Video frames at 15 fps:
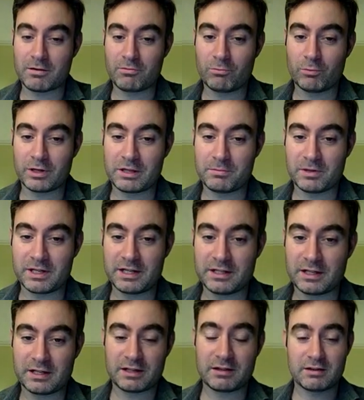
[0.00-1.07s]
when he played
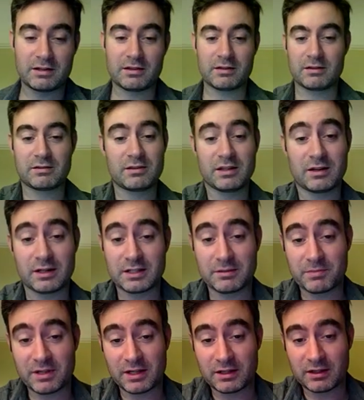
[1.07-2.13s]
it, and the idea
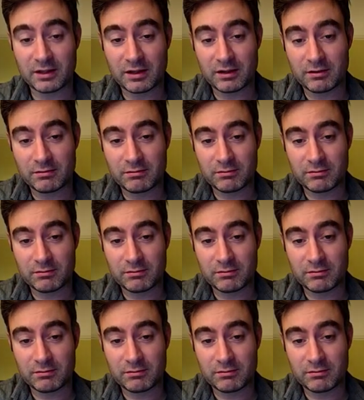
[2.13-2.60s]
being that